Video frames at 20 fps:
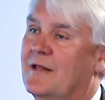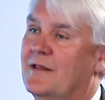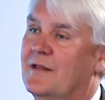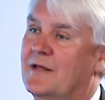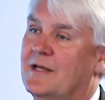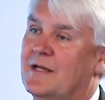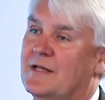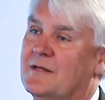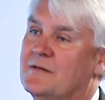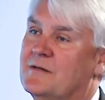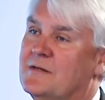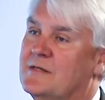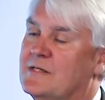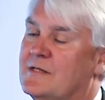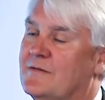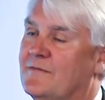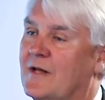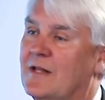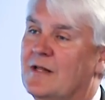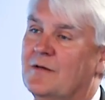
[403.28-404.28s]
they can
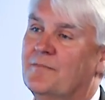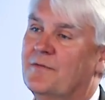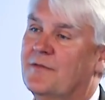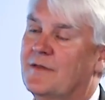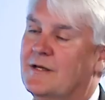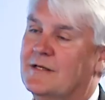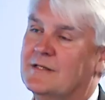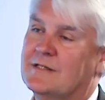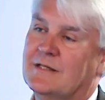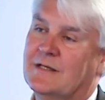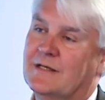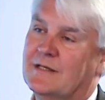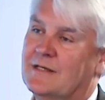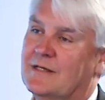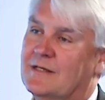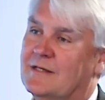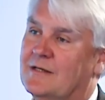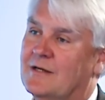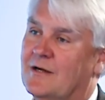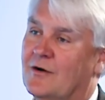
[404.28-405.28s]
develop things
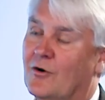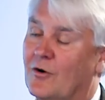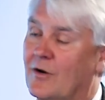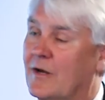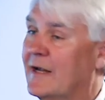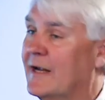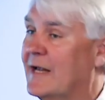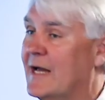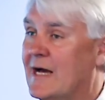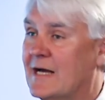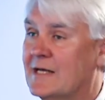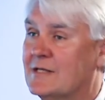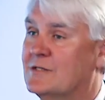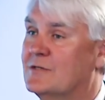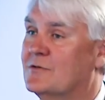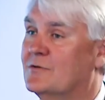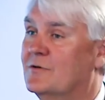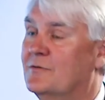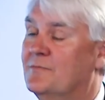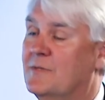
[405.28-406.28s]
like oil and
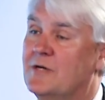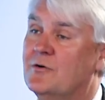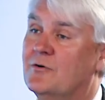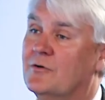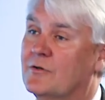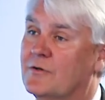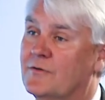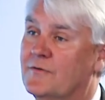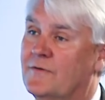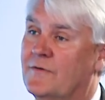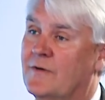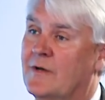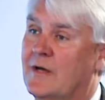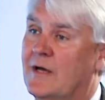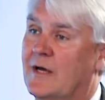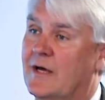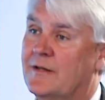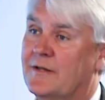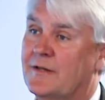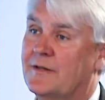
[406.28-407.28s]
gas or minerals,
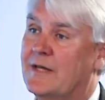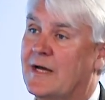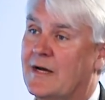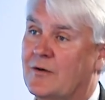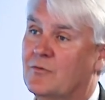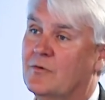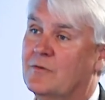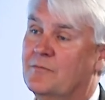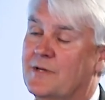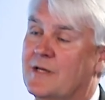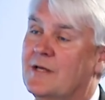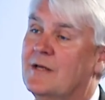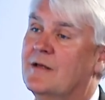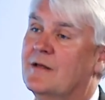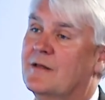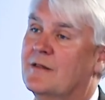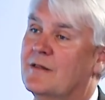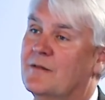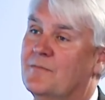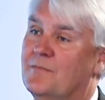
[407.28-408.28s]
and that that will
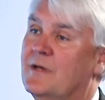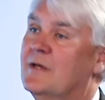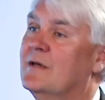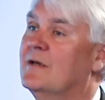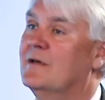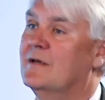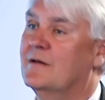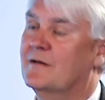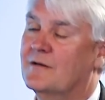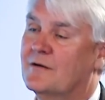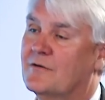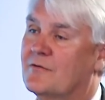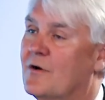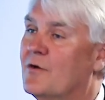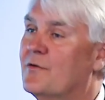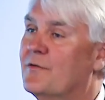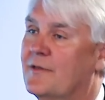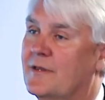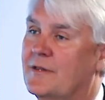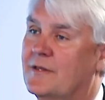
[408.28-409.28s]
be the big
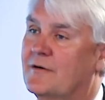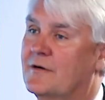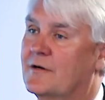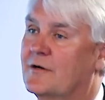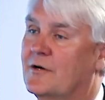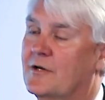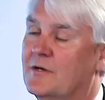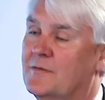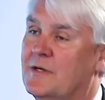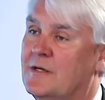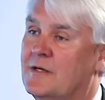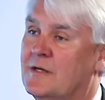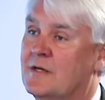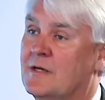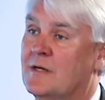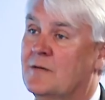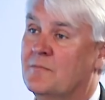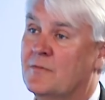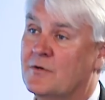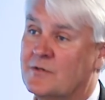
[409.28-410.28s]
growth in their economy.
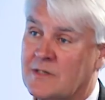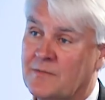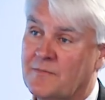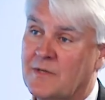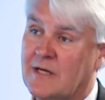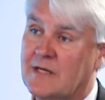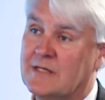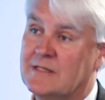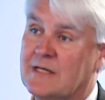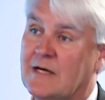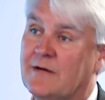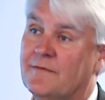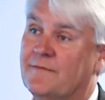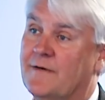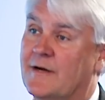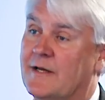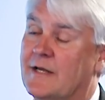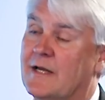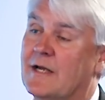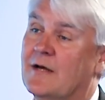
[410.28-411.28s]
Mozambique is now
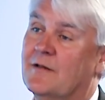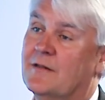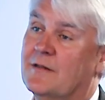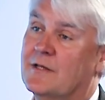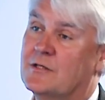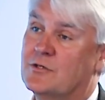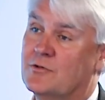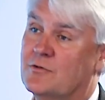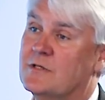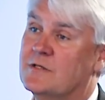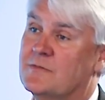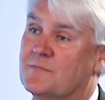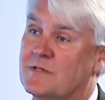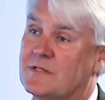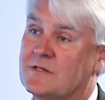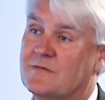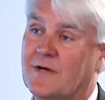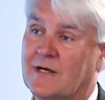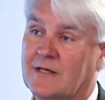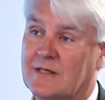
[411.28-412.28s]
finding out that tourism,
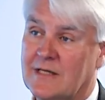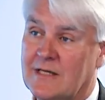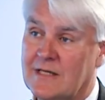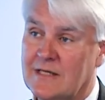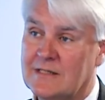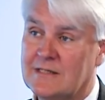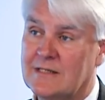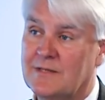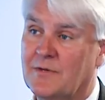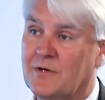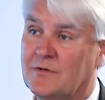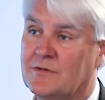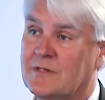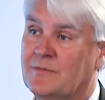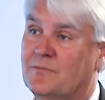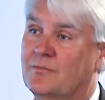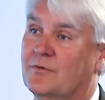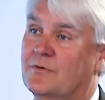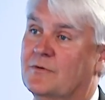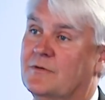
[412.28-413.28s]
in fact, is the
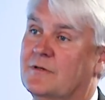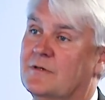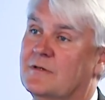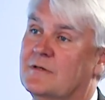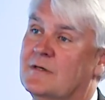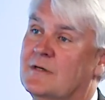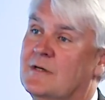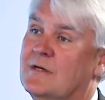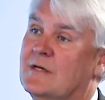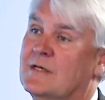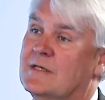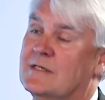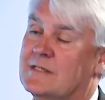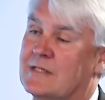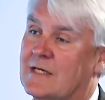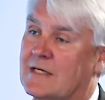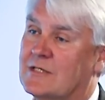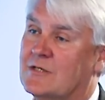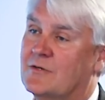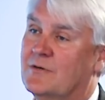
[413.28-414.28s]
most important
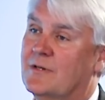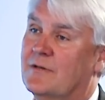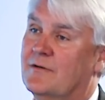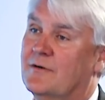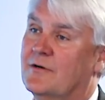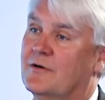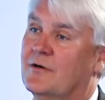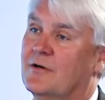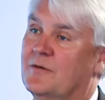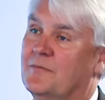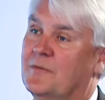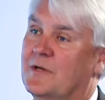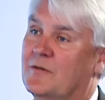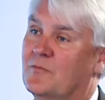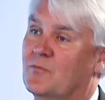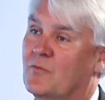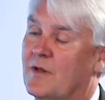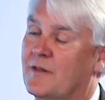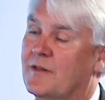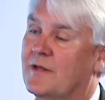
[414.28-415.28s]
sector in their economy
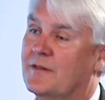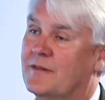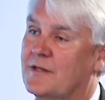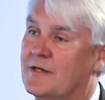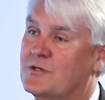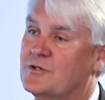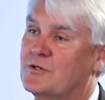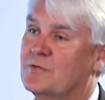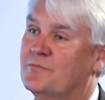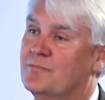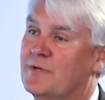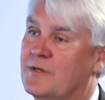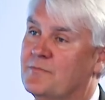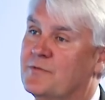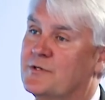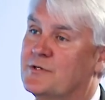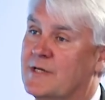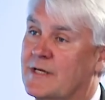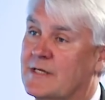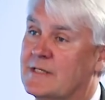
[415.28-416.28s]
and one that they should be
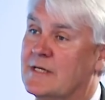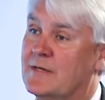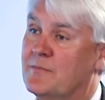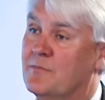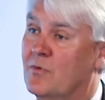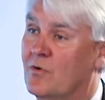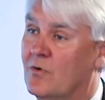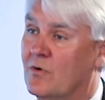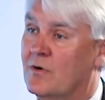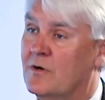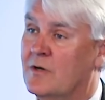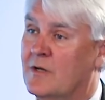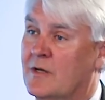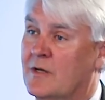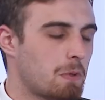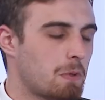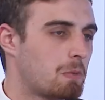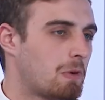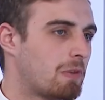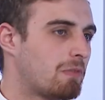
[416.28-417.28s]
protecting more.
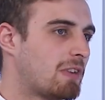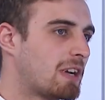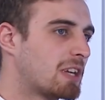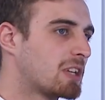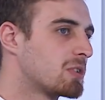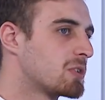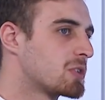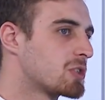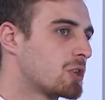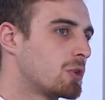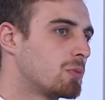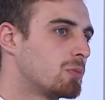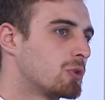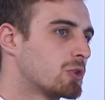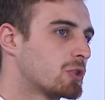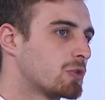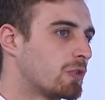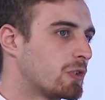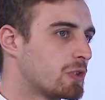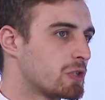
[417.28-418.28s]
Well, thank you so much
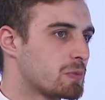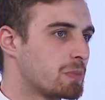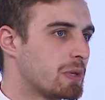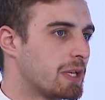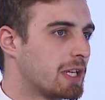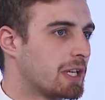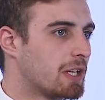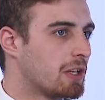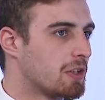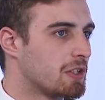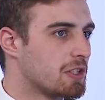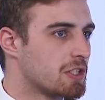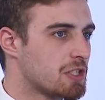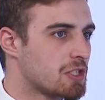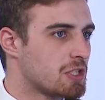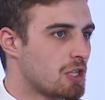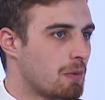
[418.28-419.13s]
for speaking on this